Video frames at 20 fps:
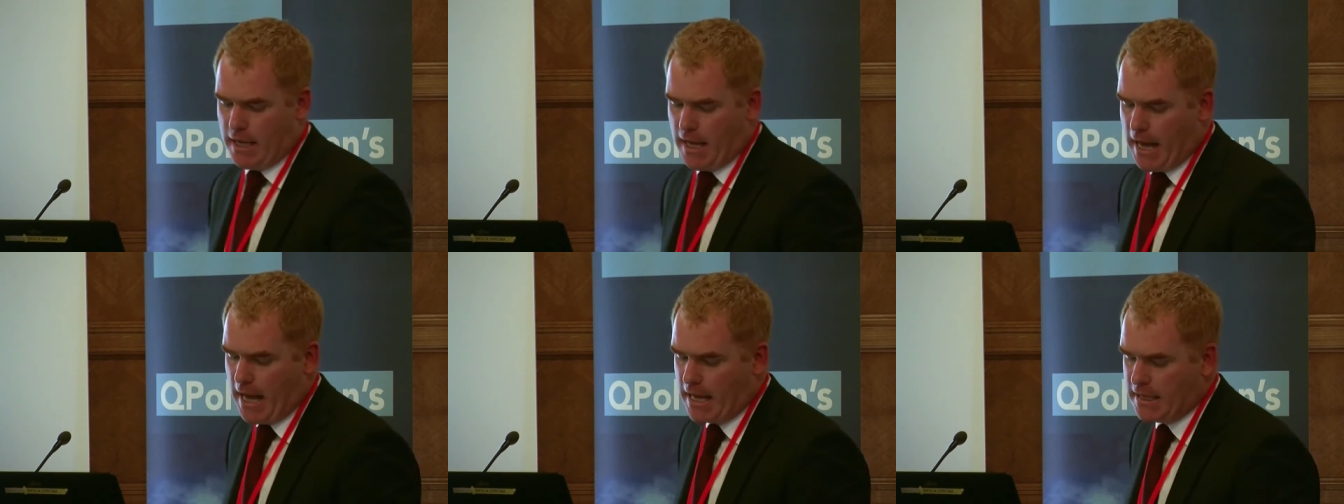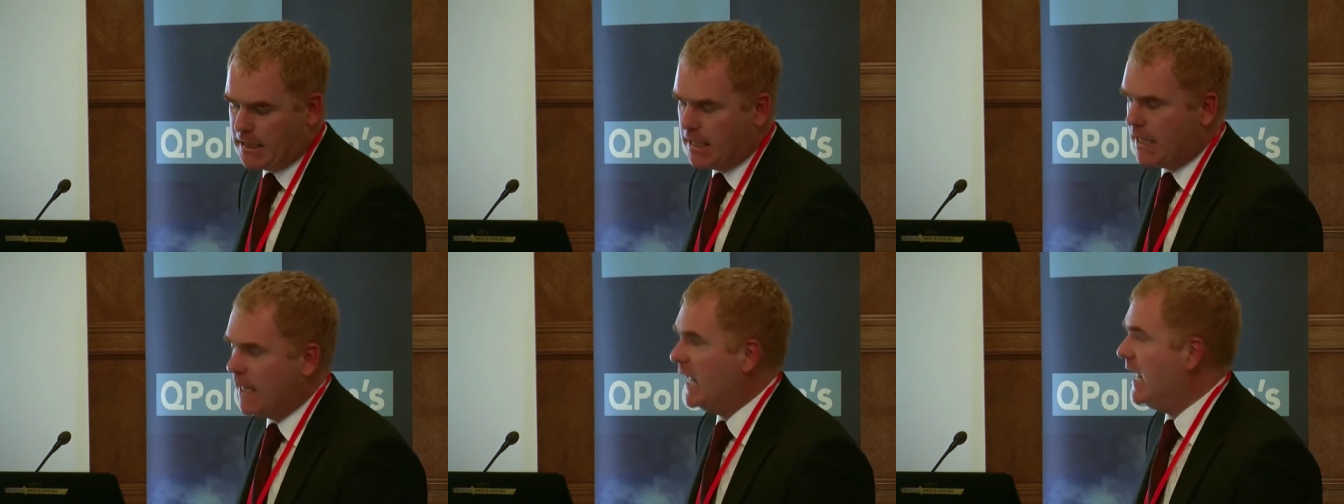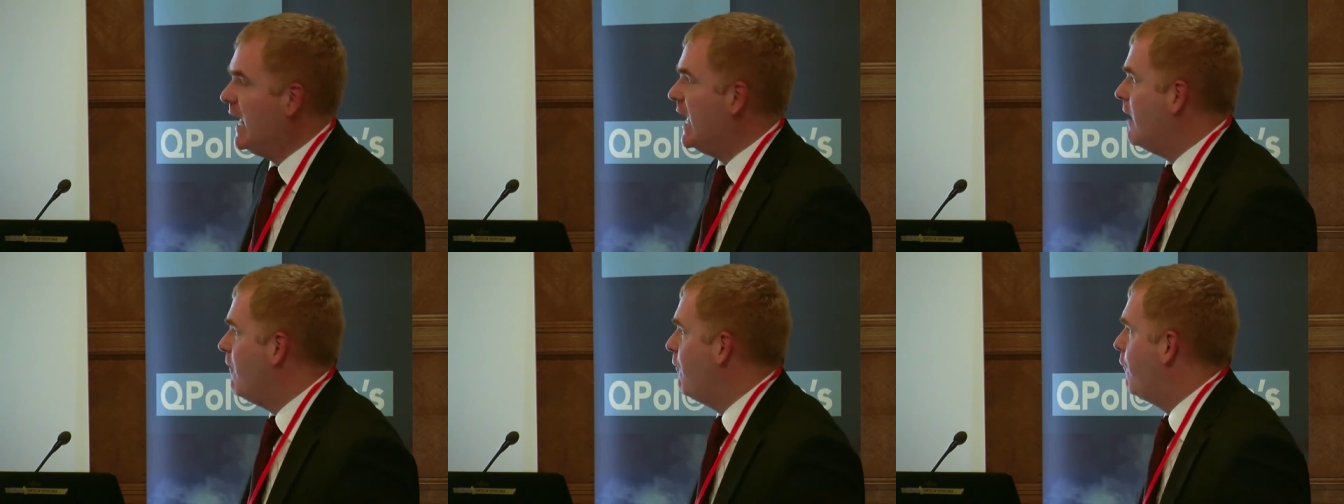And
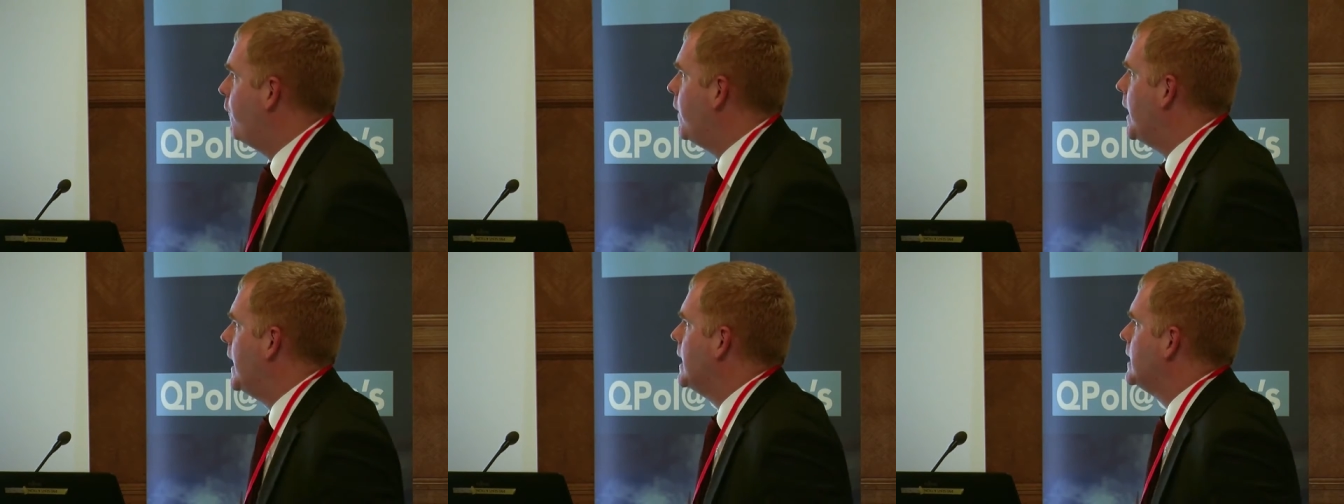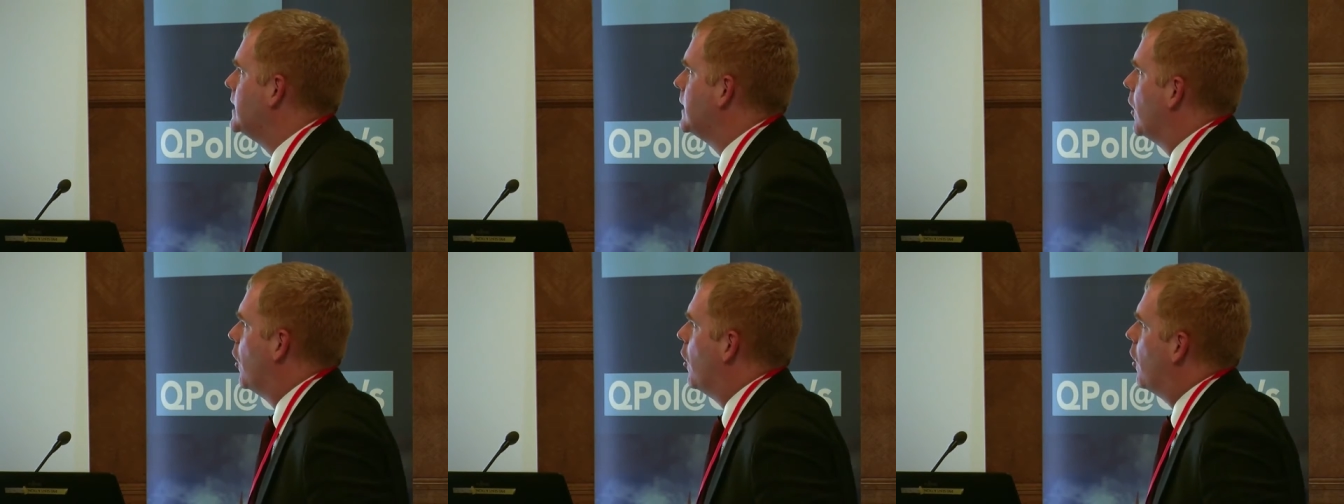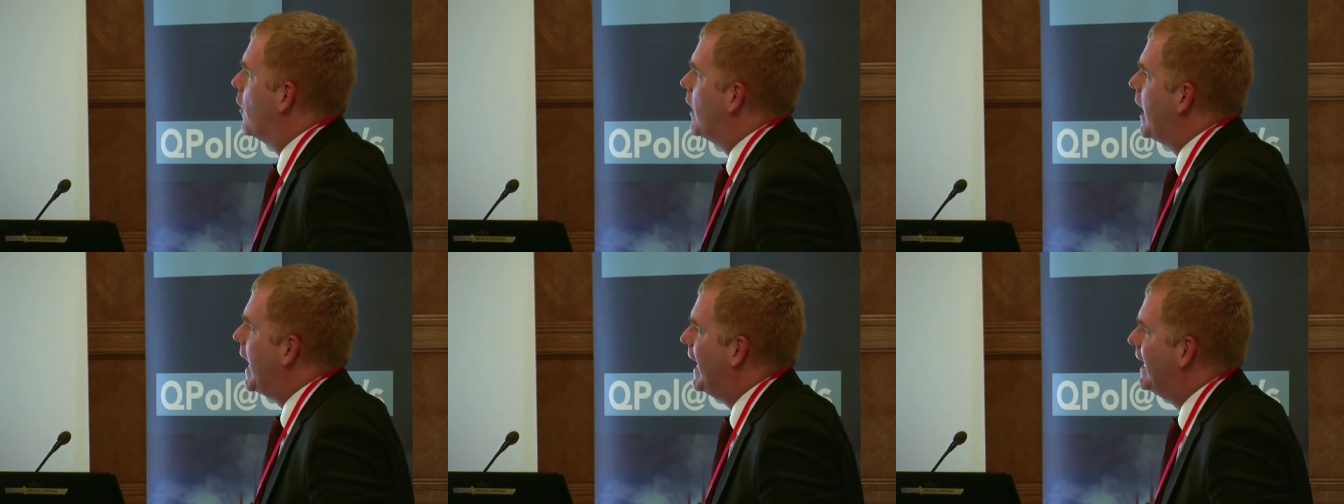if
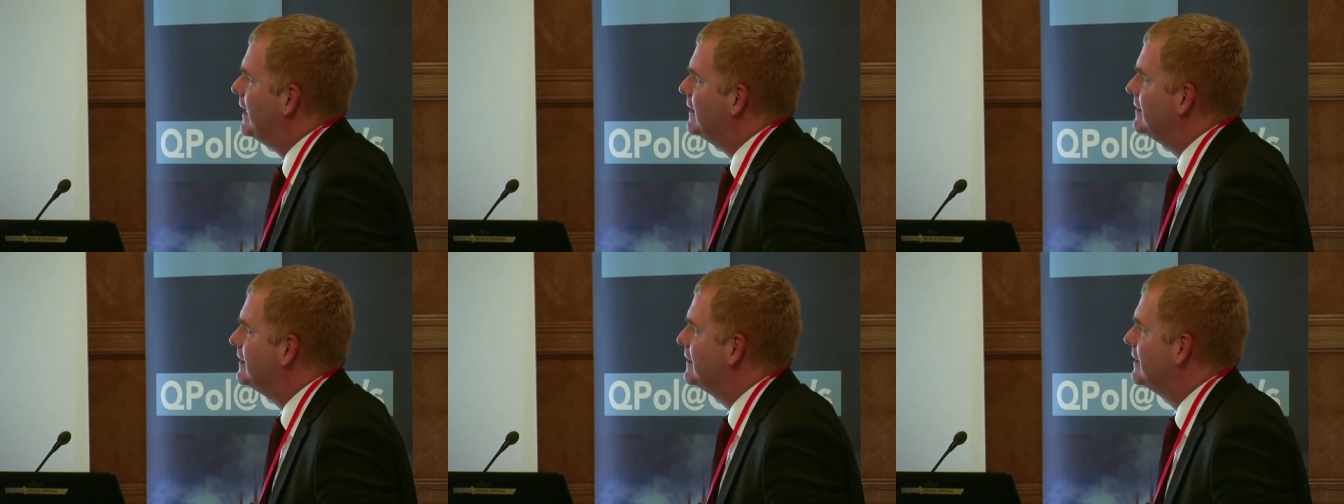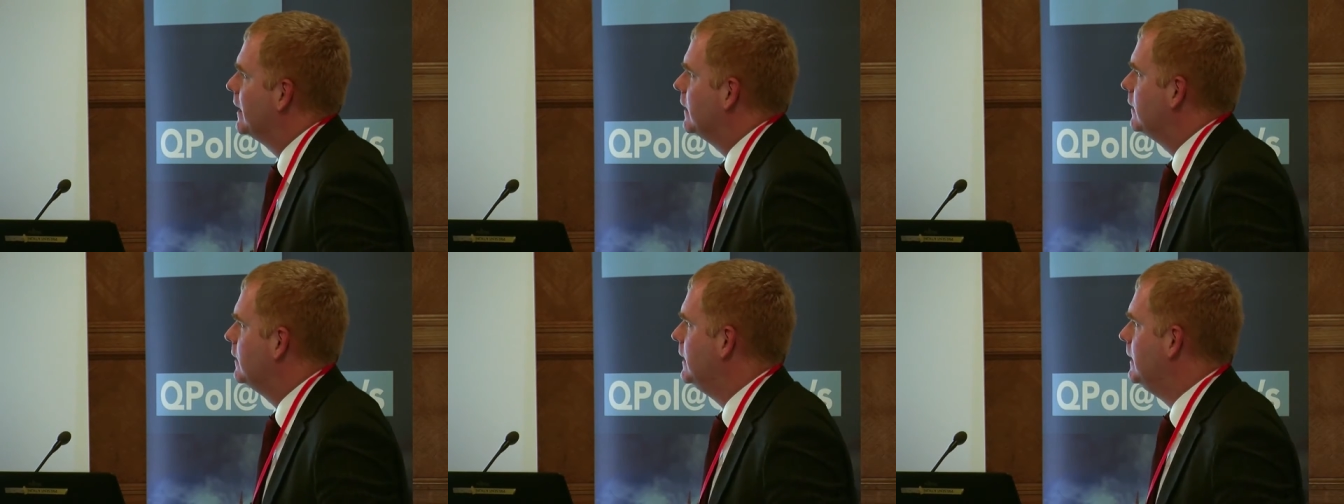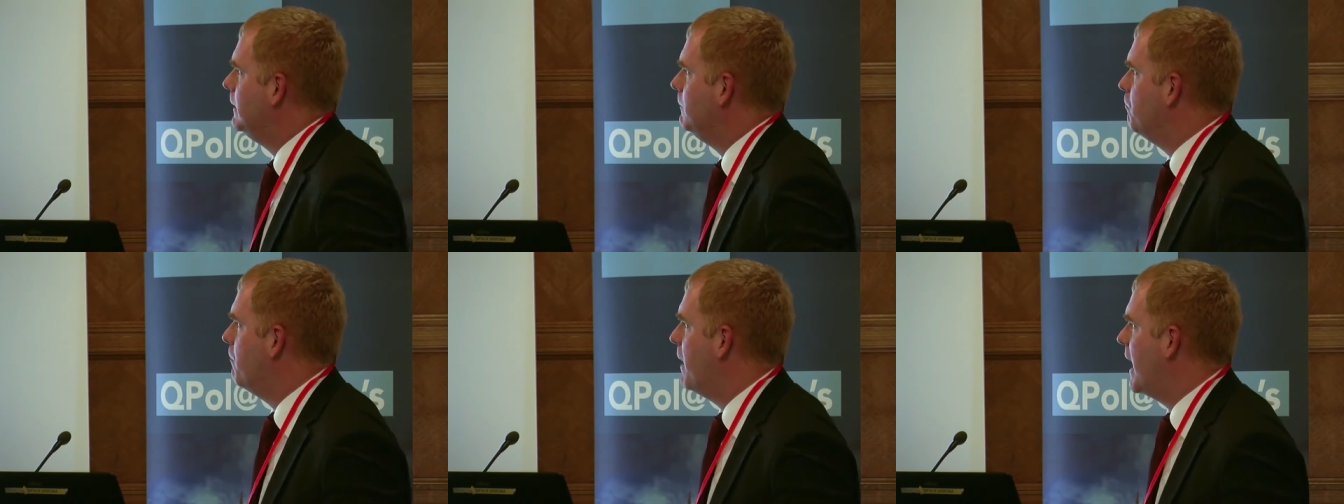ADR has
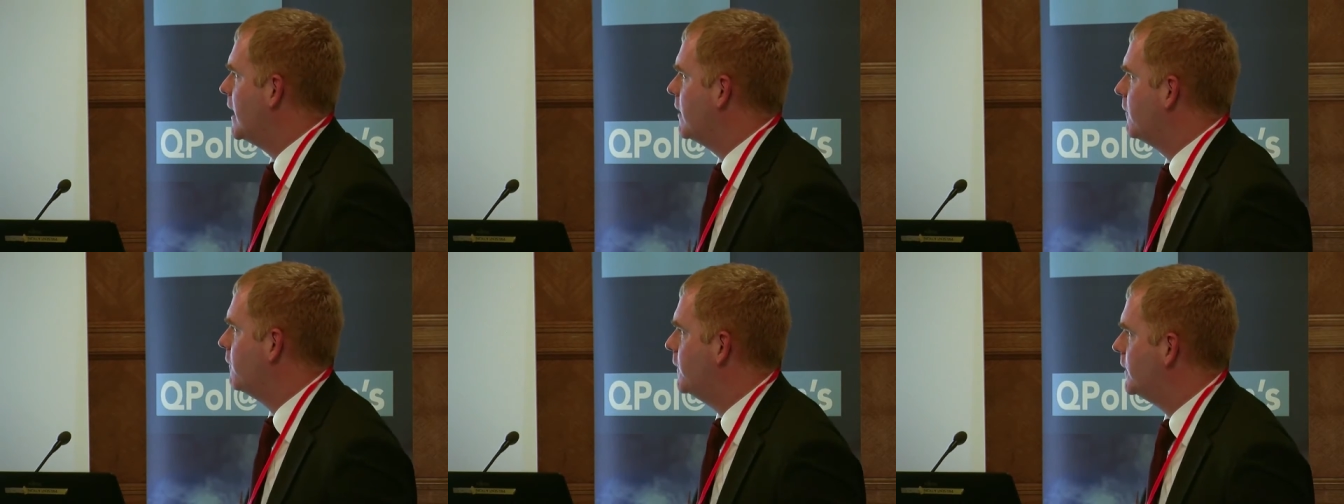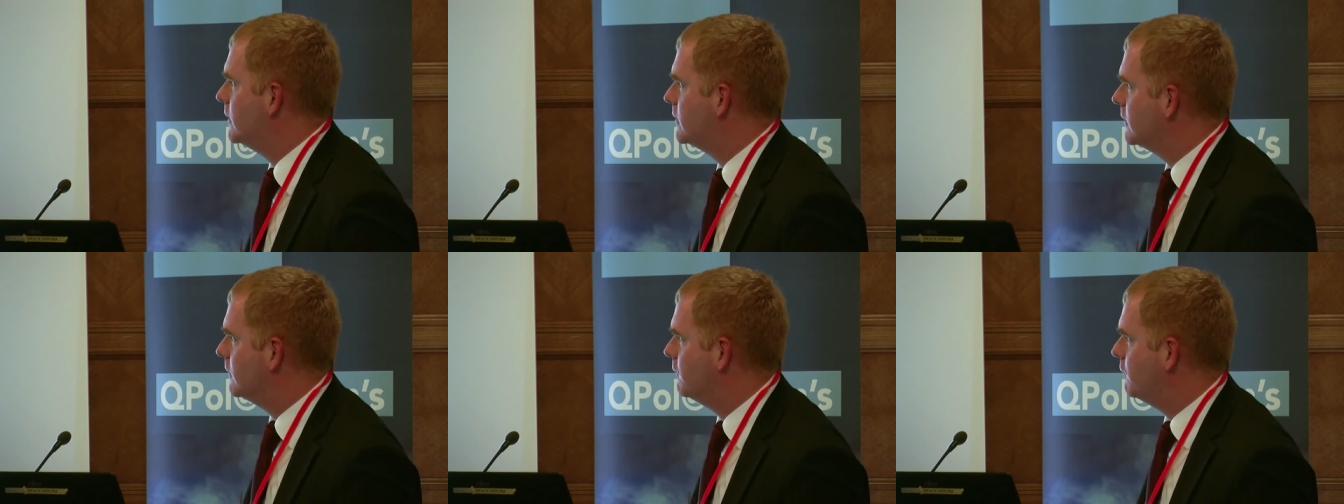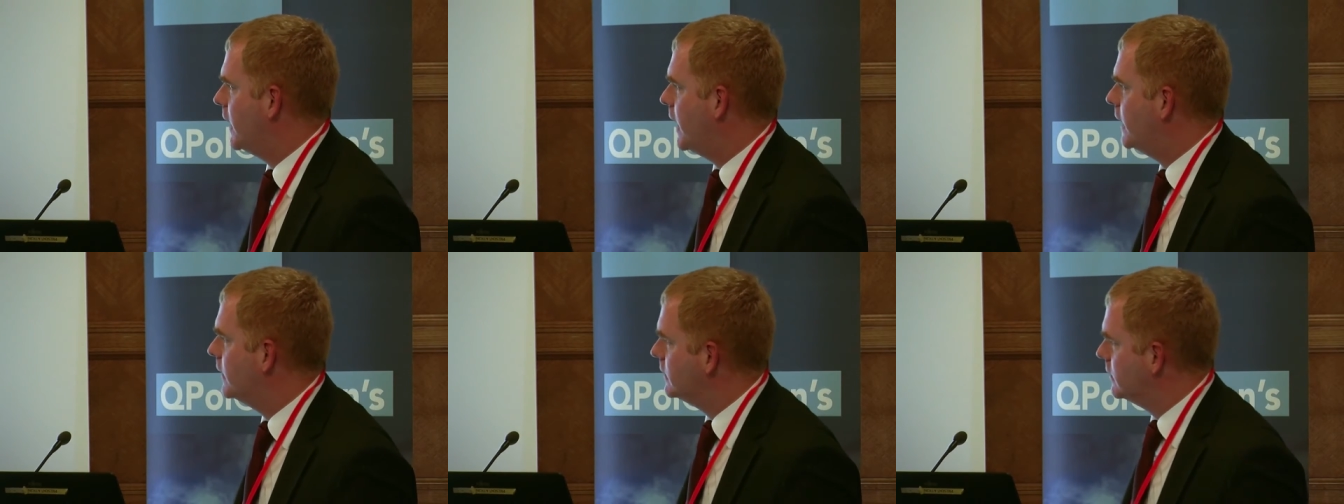the manifest
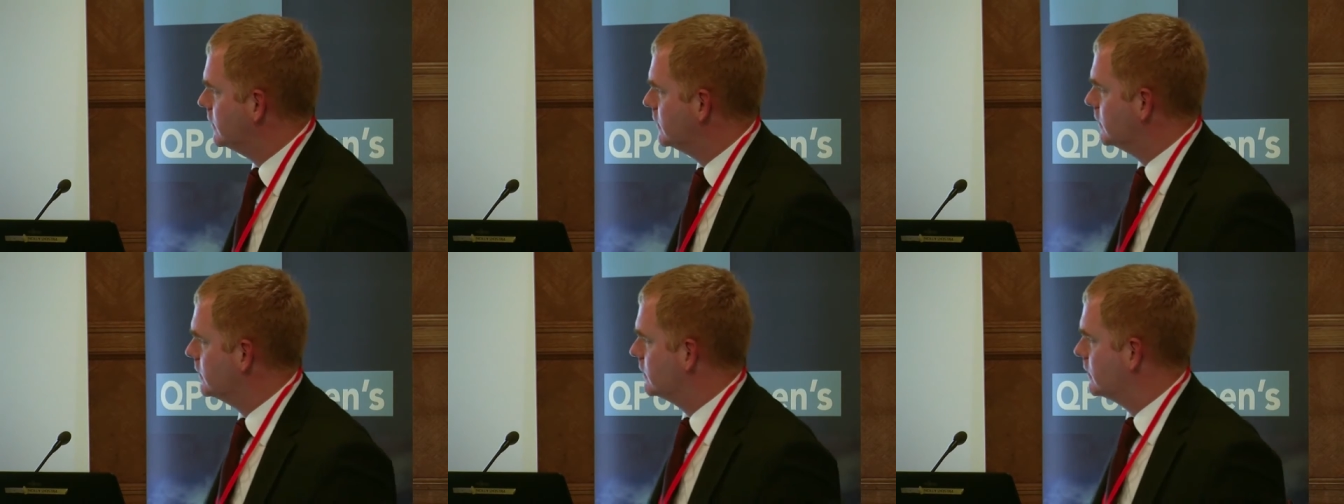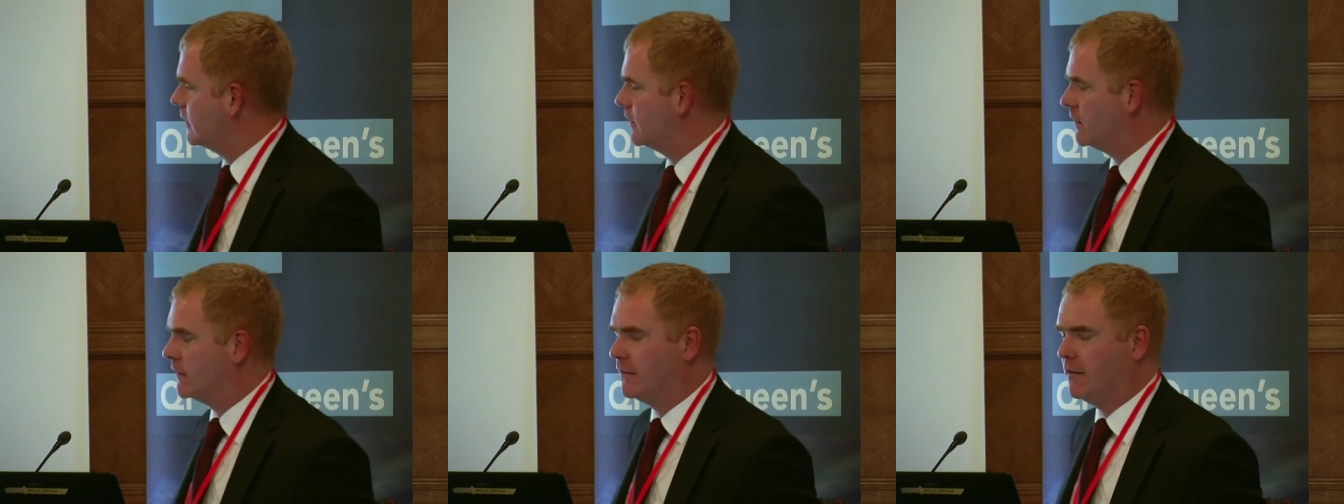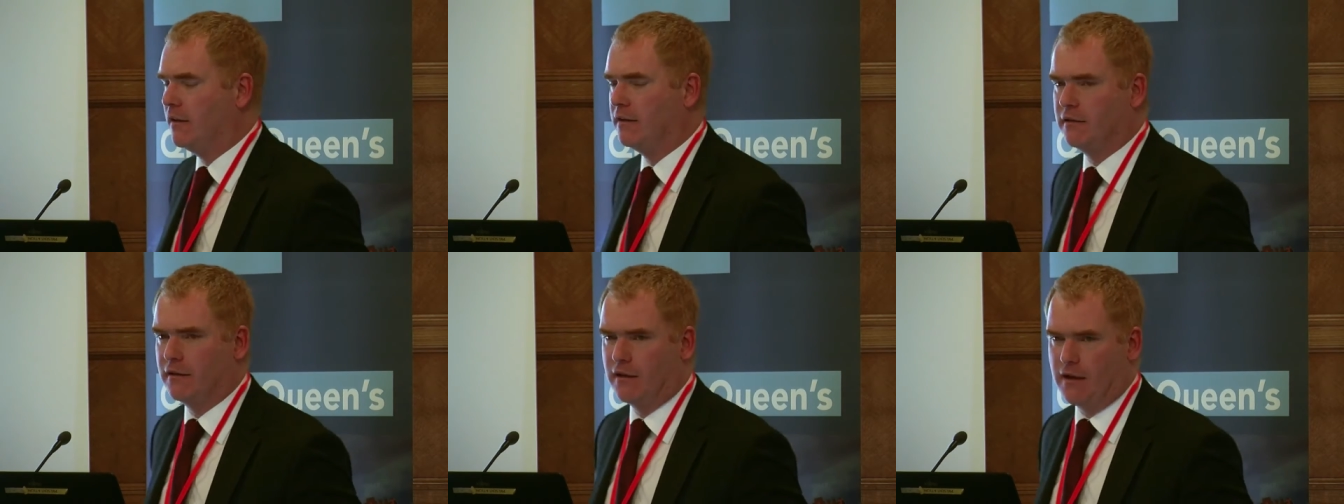advantages that it says it